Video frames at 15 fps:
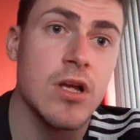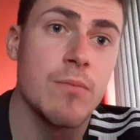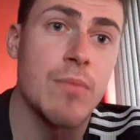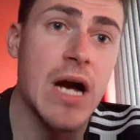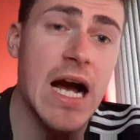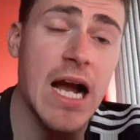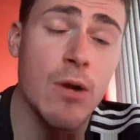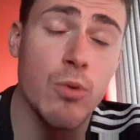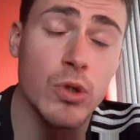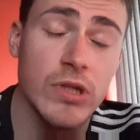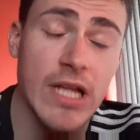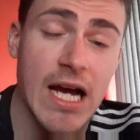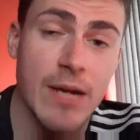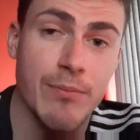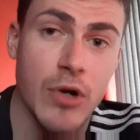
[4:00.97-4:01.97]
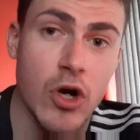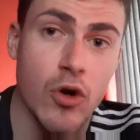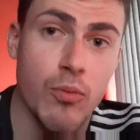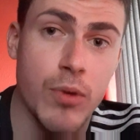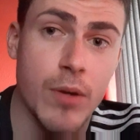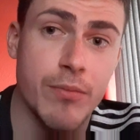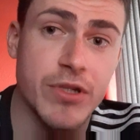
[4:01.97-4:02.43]
But I would like
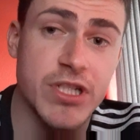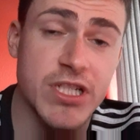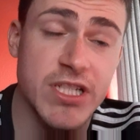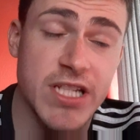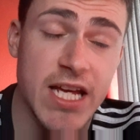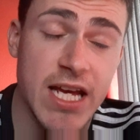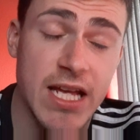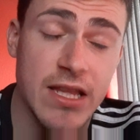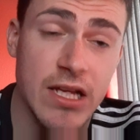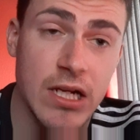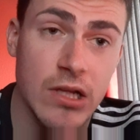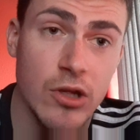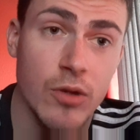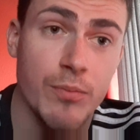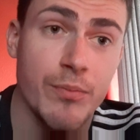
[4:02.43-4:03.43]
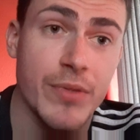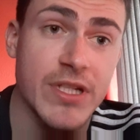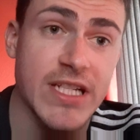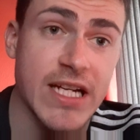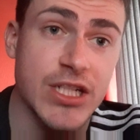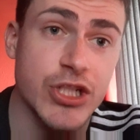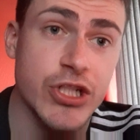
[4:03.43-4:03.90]
Paul Pogba to stay at the club
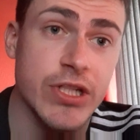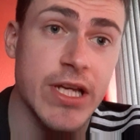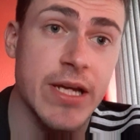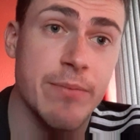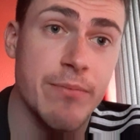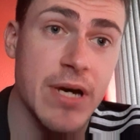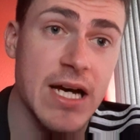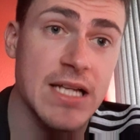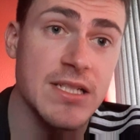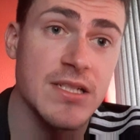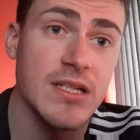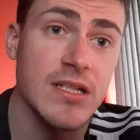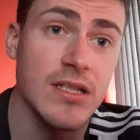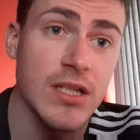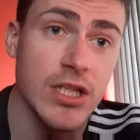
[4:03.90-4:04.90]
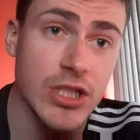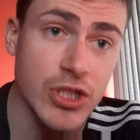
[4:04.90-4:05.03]
potentially past the